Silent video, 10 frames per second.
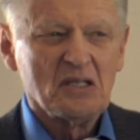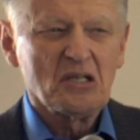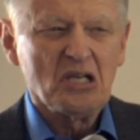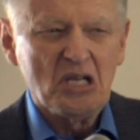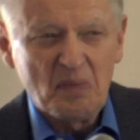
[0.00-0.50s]

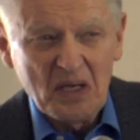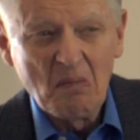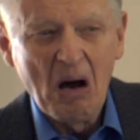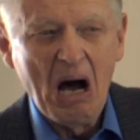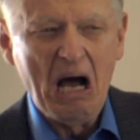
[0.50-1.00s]
Keep in
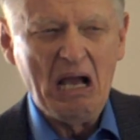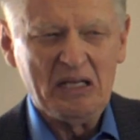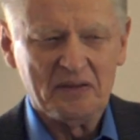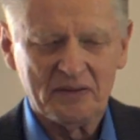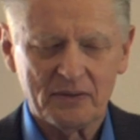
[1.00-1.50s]

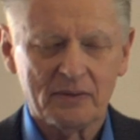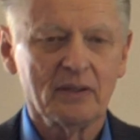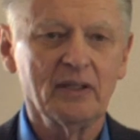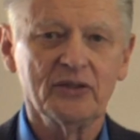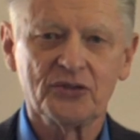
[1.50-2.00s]
mind,
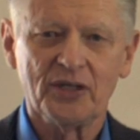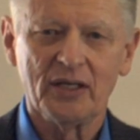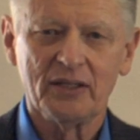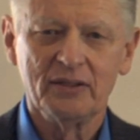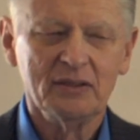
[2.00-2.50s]
he
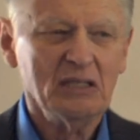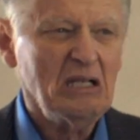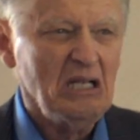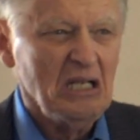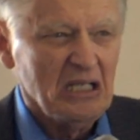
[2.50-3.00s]
said,
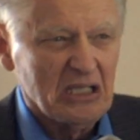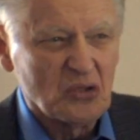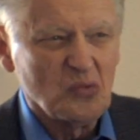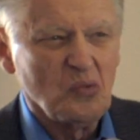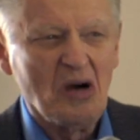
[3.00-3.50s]
it's
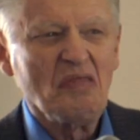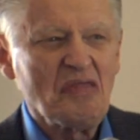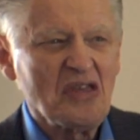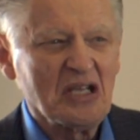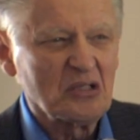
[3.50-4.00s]
one
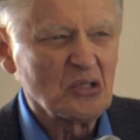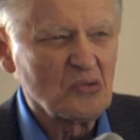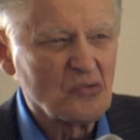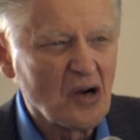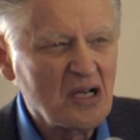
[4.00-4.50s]
thing to
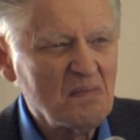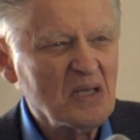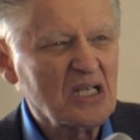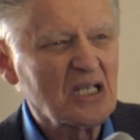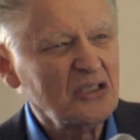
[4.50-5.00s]
run
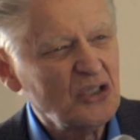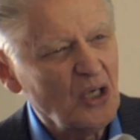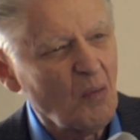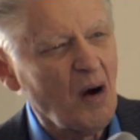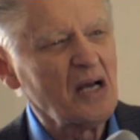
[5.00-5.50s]
because you
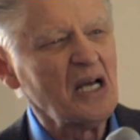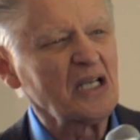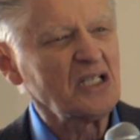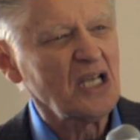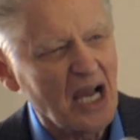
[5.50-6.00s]
want to
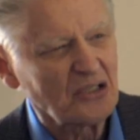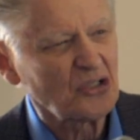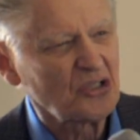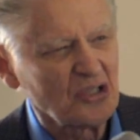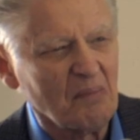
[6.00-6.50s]
catch
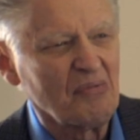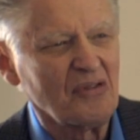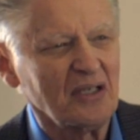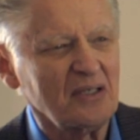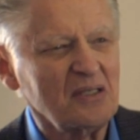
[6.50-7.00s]

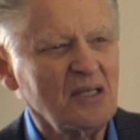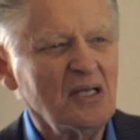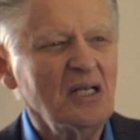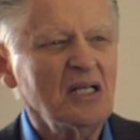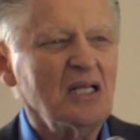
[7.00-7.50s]
something.
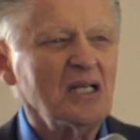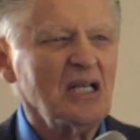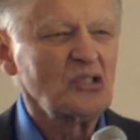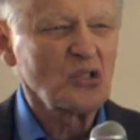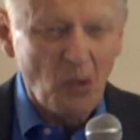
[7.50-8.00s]

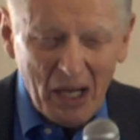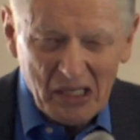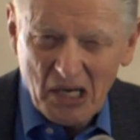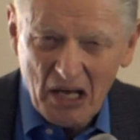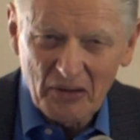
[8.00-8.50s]
It's quite
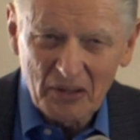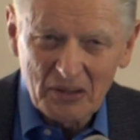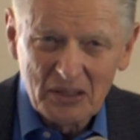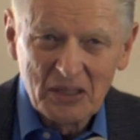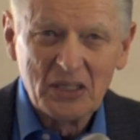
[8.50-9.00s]
another
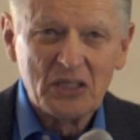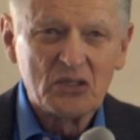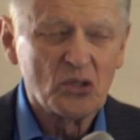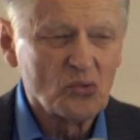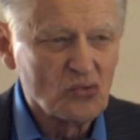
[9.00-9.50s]

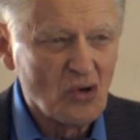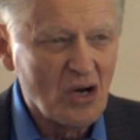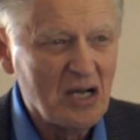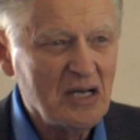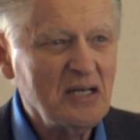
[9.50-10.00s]
to
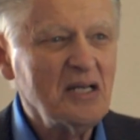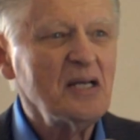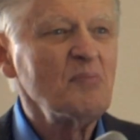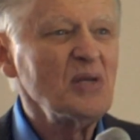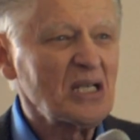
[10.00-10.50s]
run
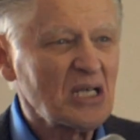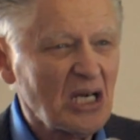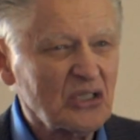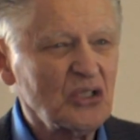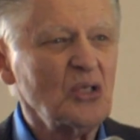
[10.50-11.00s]

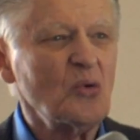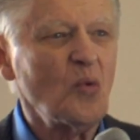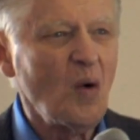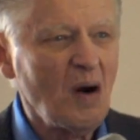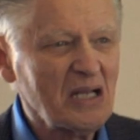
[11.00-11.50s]
because you
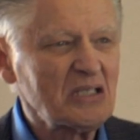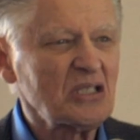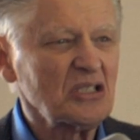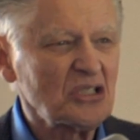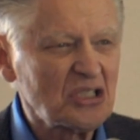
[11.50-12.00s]
want
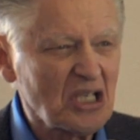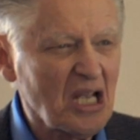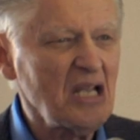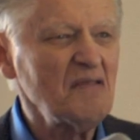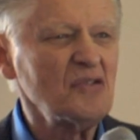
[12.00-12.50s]
to
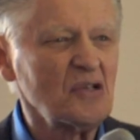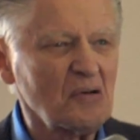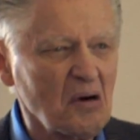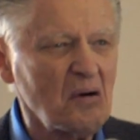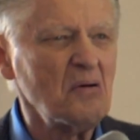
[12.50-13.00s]
save
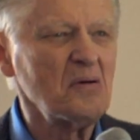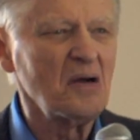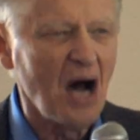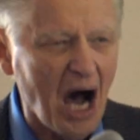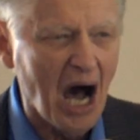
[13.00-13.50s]
your own
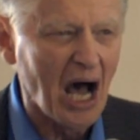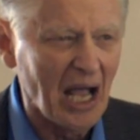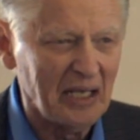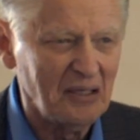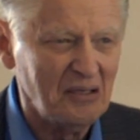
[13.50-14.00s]

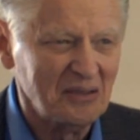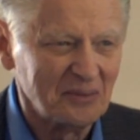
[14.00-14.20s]
hide.